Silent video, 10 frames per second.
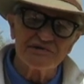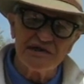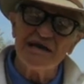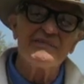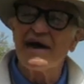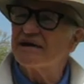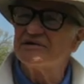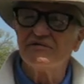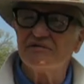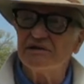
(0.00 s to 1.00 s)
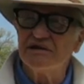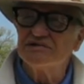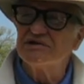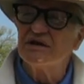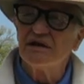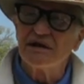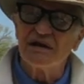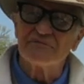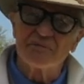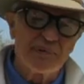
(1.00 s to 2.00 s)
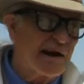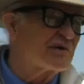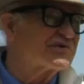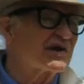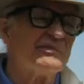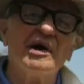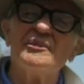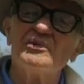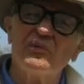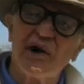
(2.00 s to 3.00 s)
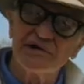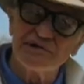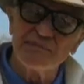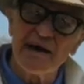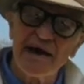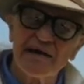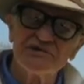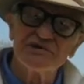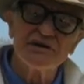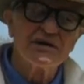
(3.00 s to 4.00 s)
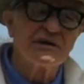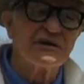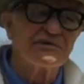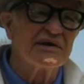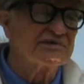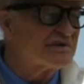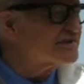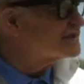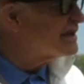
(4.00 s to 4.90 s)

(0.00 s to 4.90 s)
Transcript: team activities, for parents to come up and watch a match, things of this